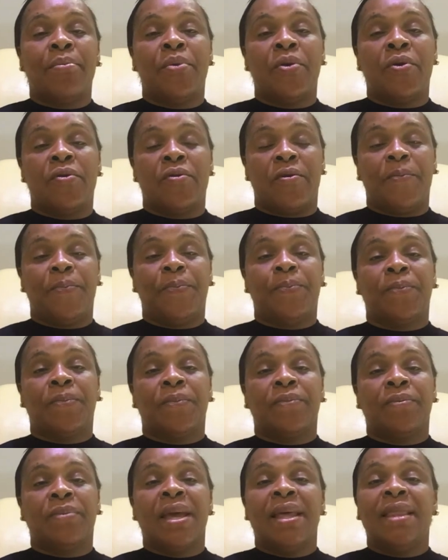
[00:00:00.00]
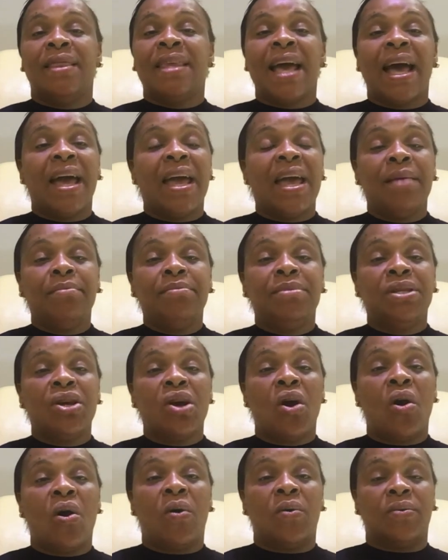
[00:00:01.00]
borrow. There are empty
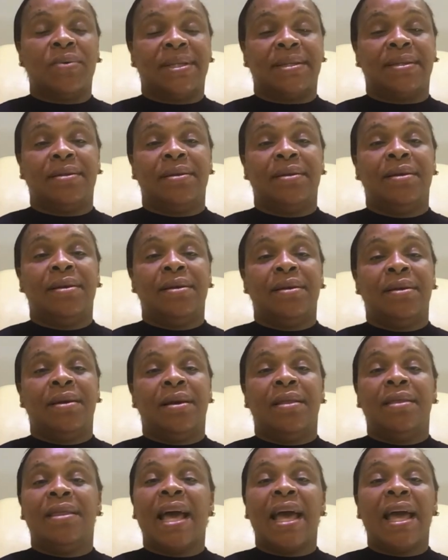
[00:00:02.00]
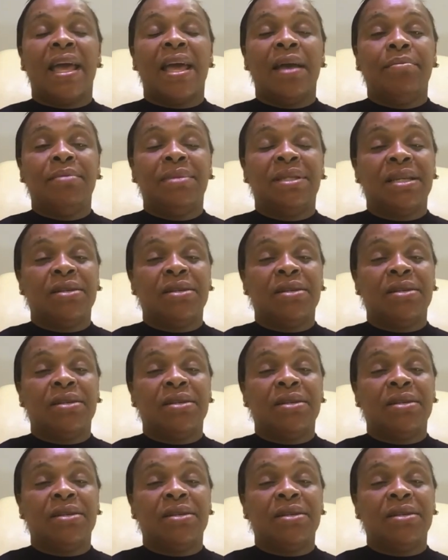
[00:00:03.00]
halls. There are